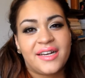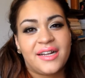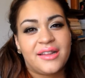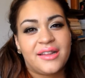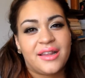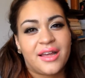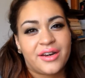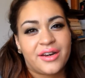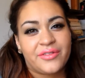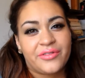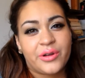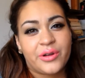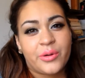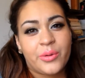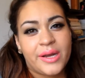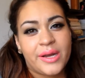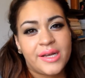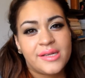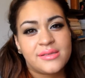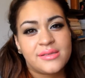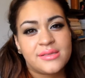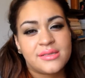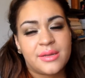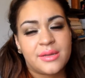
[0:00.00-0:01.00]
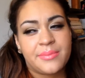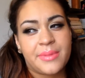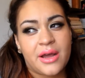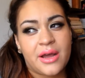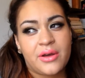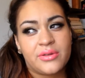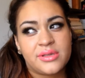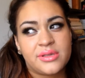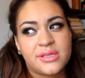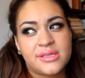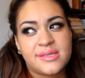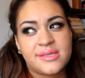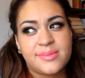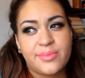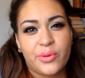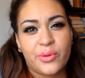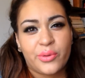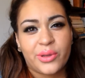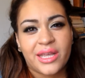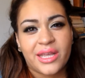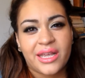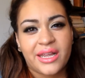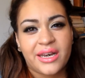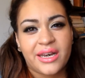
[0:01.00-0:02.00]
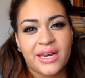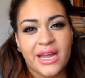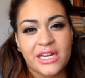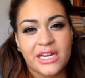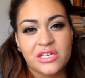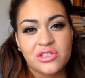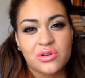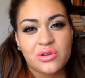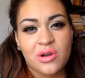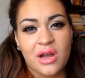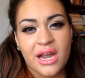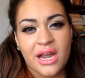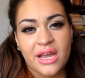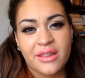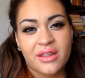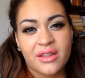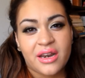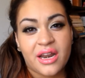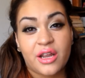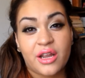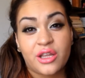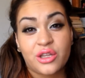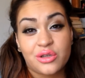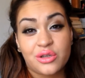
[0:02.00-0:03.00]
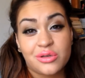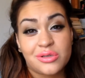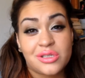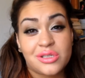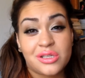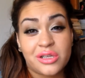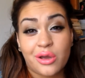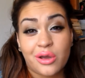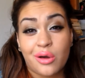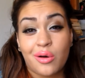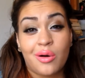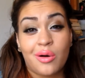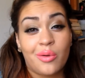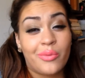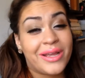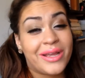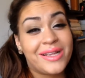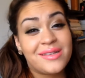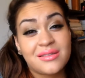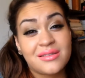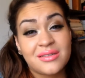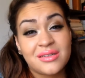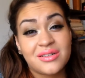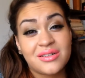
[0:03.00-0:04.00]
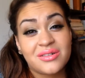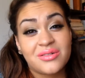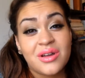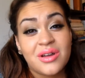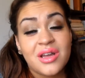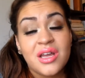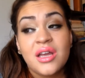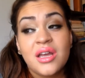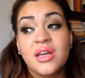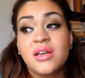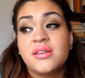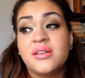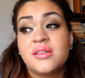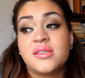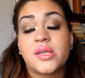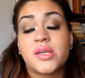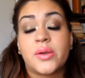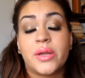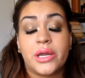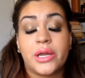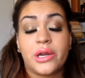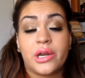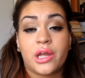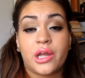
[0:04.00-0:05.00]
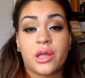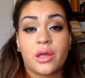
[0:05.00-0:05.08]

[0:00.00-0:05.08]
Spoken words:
a lot of requests about the Smokey natural eye that I usually always do, so here it